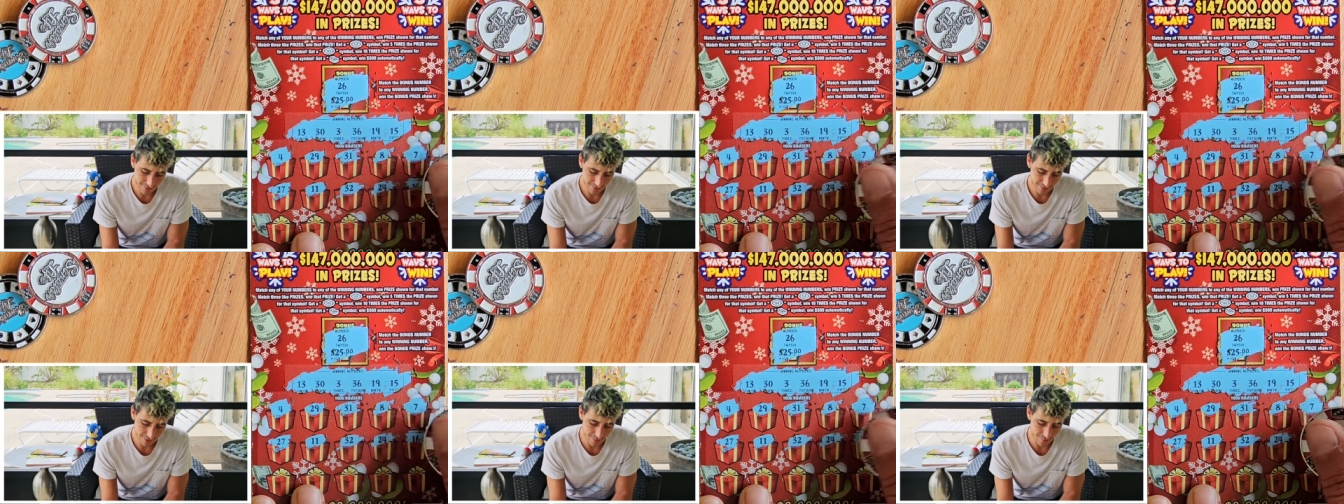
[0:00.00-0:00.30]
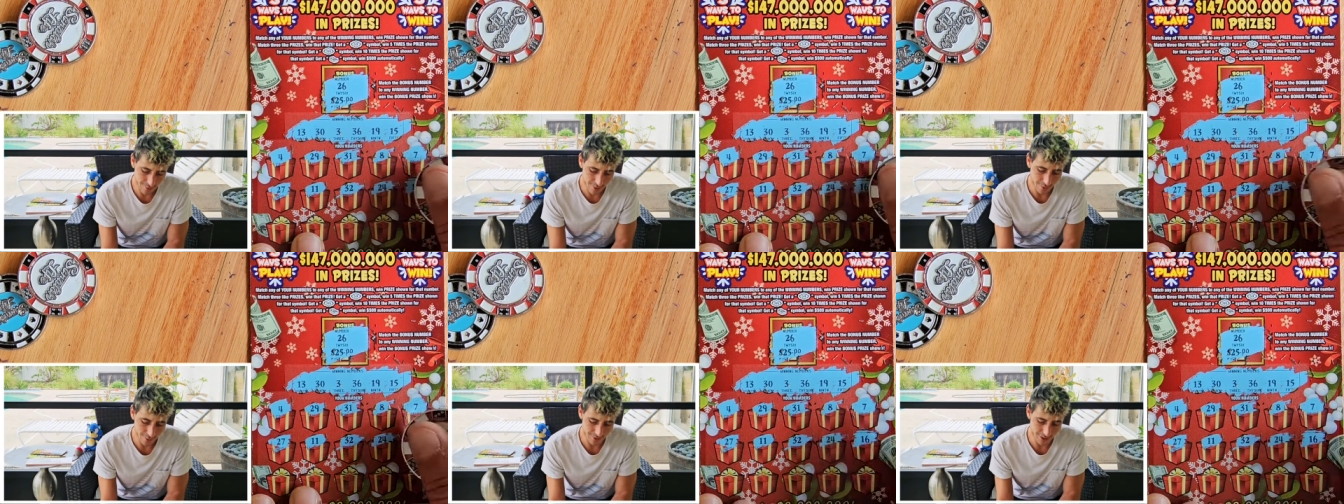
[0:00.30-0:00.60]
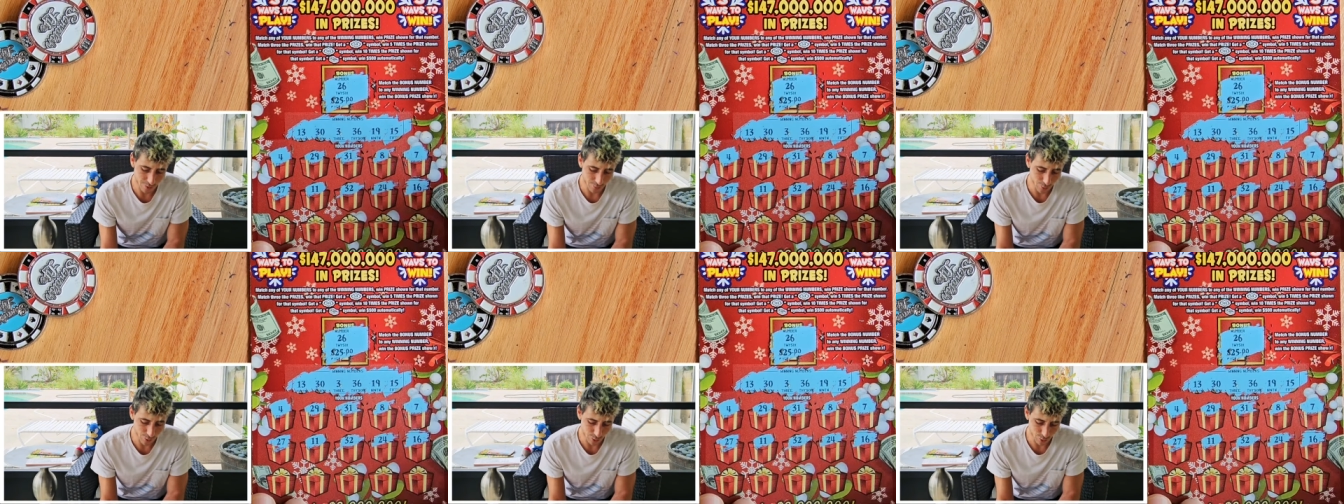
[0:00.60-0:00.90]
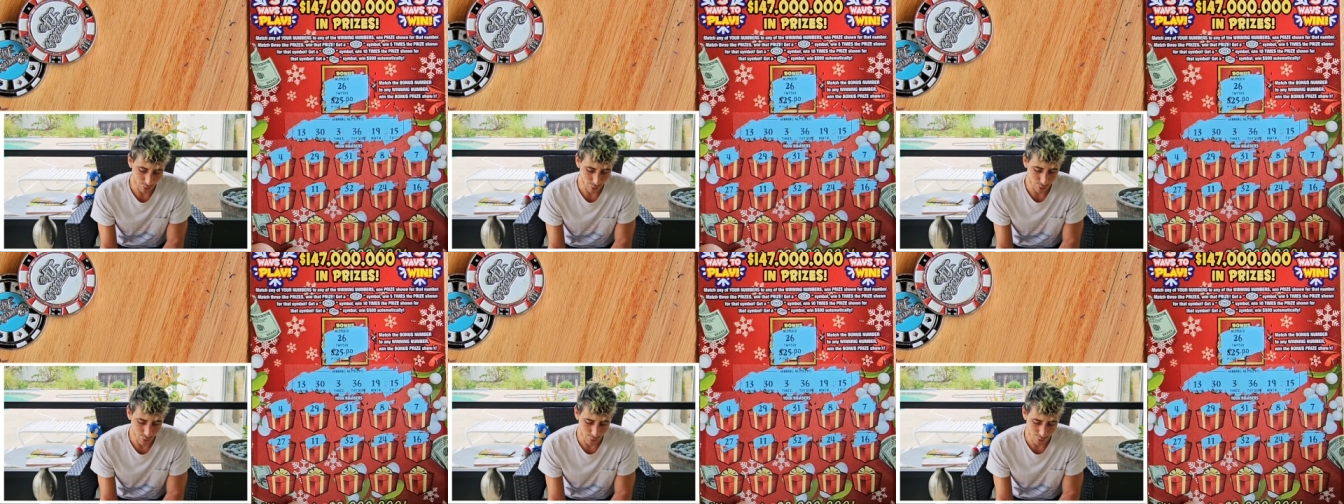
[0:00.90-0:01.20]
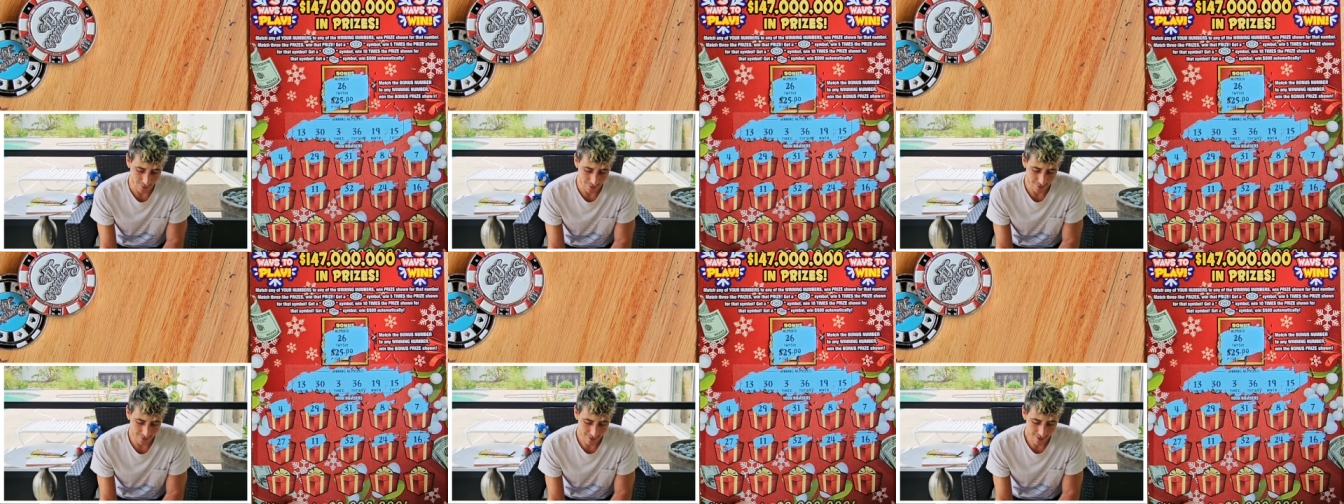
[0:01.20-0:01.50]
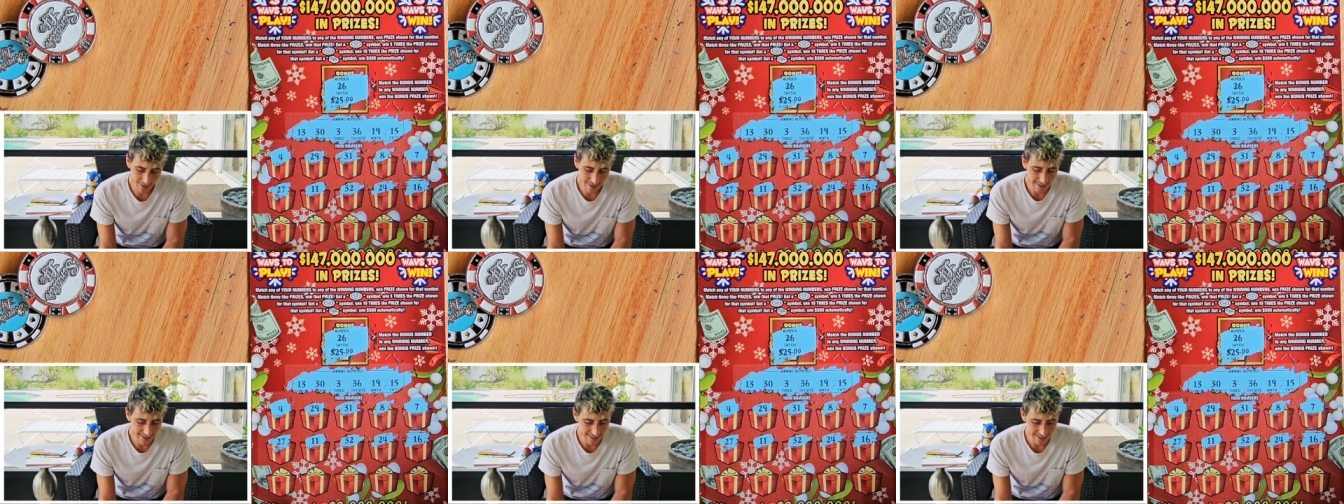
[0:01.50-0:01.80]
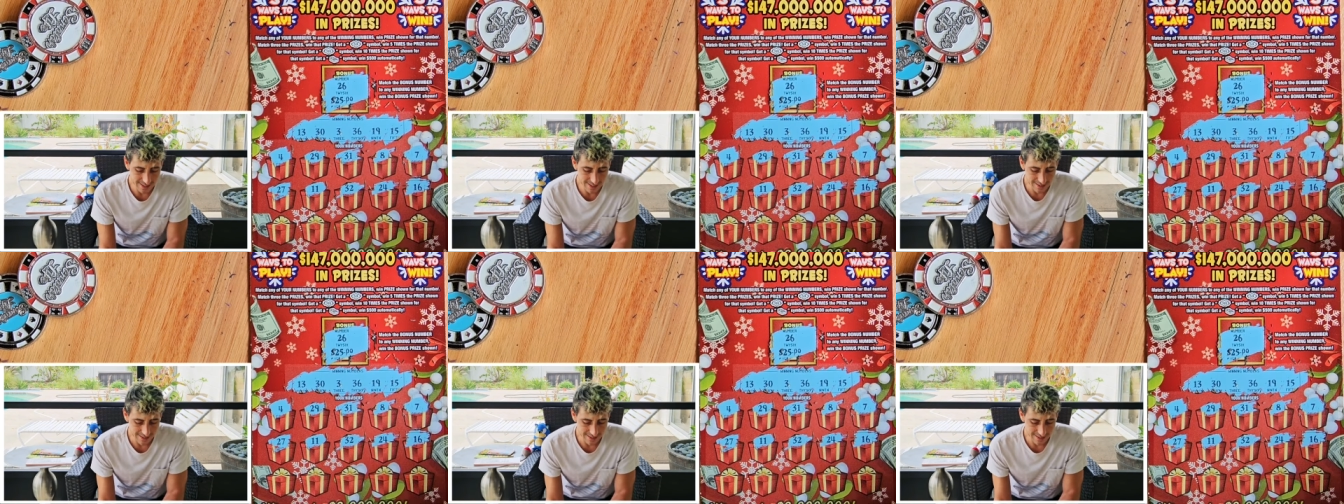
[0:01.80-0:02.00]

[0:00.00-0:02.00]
The multi was cool. See,